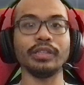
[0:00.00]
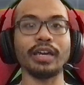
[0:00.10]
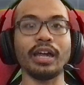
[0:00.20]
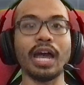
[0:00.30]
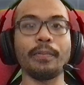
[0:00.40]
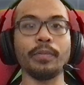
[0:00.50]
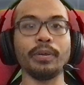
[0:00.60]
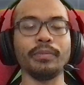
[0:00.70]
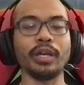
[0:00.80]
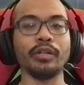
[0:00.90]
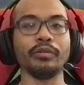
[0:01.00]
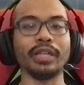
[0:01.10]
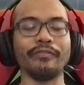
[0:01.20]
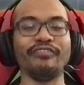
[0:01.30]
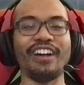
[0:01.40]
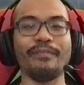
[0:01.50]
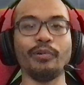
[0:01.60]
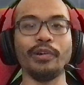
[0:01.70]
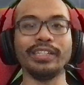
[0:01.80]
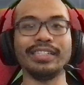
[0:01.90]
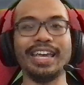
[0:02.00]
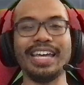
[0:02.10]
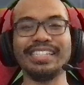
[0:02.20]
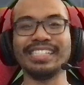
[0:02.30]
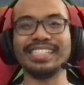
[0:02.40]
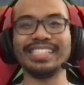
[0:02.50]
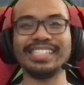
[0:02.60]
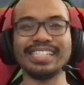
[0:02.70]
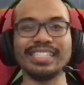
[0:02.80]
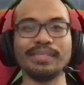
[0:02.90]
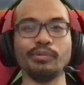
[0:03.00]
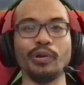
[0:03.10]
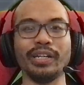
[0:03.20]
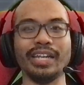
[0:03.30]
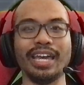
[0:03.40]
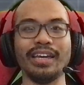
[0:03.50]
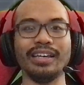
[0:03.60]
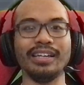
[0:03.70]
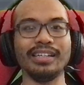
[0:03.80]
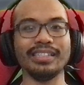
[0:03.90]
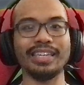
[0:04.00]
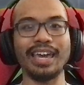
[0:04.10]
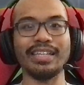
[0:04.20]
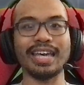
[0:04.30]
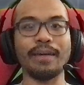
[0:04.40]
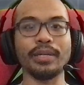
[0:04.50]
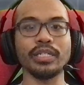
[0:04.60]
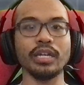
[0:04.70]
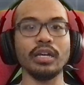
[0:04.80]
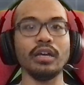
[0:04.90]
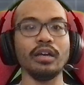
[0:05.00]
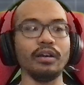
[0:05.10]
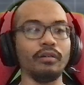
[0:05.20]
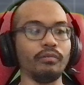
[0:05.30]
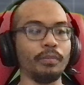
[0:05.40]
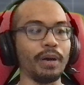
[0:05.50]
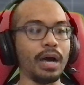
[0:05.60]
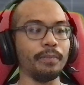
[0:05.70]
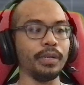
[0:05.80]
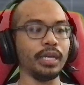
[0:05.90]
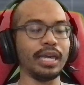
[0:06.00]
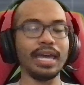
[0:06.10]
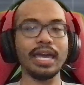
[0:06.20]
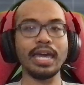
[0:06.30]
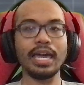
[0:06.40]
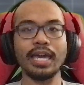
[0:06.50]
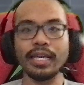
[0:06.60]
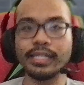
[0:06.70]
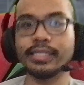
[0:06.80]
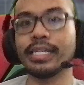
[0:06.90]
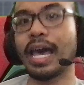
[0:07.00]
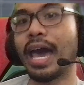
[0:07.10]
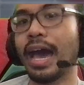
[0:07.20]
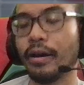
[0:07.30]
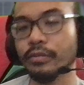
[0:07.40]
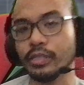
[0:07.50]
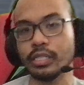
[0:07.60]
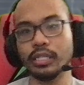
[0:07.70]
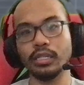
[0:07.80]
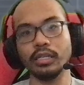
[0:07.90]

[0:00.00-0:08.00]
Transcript: that Hyper Beam there, doing like 5.8 to 6.k damage. Rabombi is out.